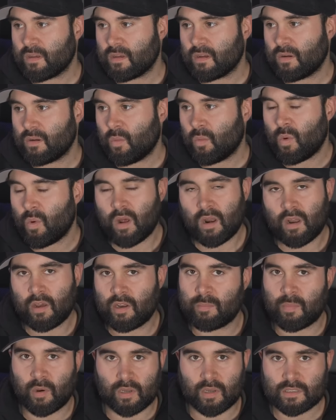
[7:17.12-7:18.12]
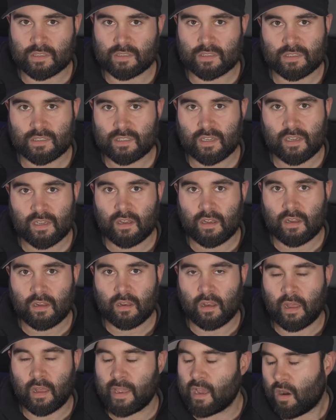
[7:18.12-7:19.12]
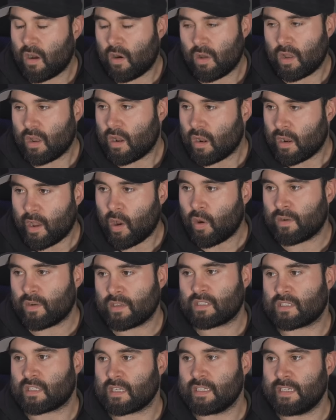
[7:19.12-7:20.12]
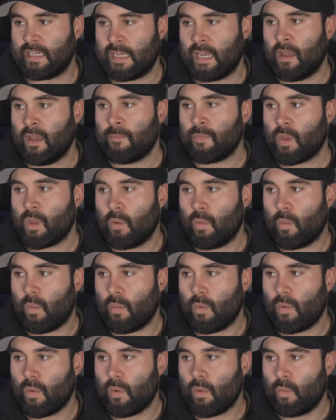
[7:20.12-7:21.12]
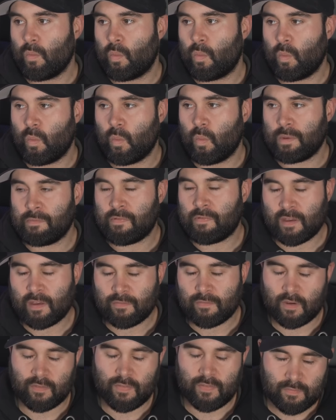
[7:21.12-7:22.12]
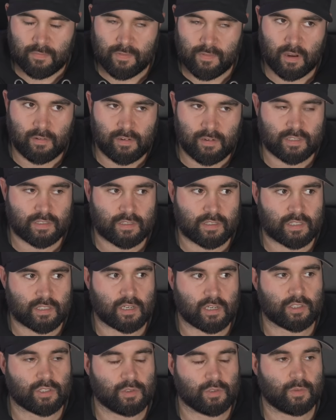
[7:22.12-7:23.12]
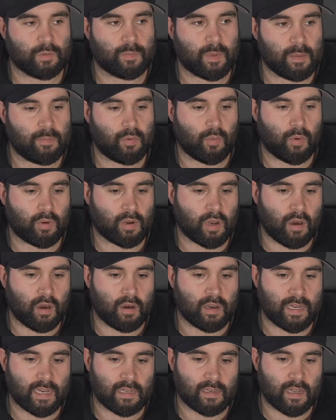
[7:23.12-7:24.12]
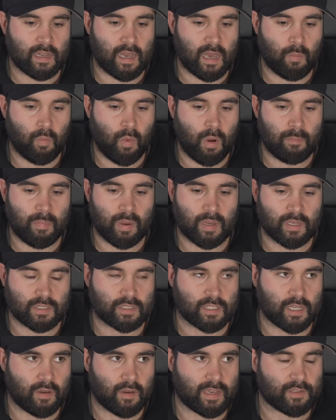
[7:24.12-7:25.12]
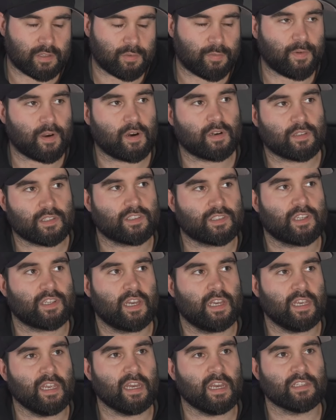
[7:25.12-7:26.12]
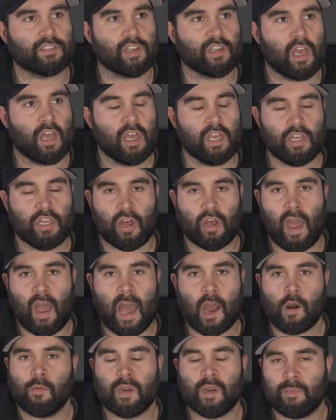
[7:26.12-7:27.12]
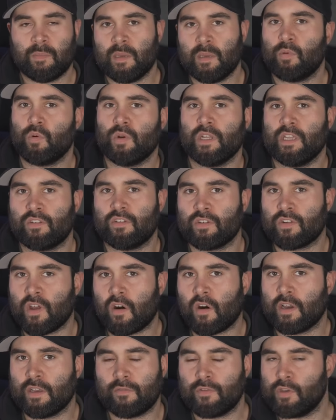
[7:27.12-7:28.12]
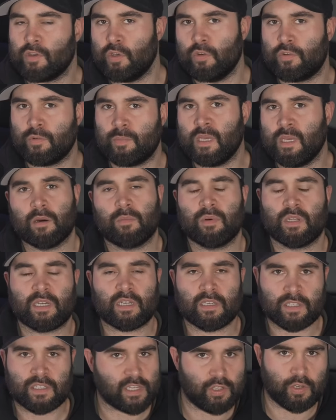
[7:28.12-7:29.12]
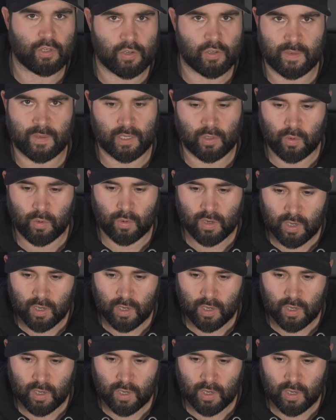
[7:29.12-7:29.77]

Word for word: What a load of bollocks. Like honestly, I've had various discussions with people online, and one person going as far to say as, you know, how many people need to die for you to be able to continue doing your